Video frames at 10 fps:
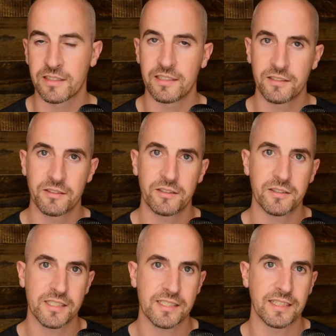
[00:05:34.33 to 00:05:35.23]
you'll
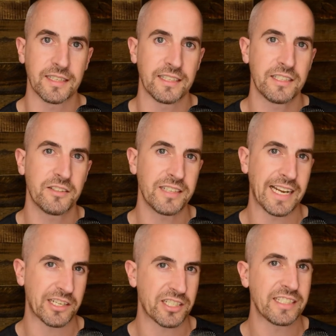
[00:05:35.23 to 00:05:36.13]
notice that you don't
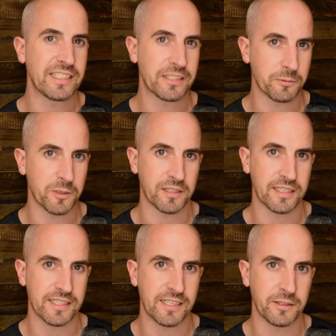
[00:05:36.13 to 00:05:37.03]
actually need to work
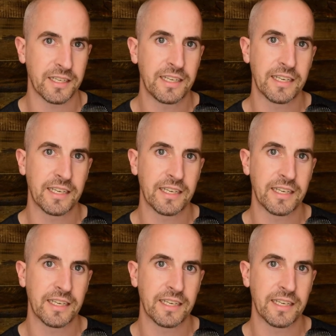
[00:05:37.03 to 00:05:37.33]
this out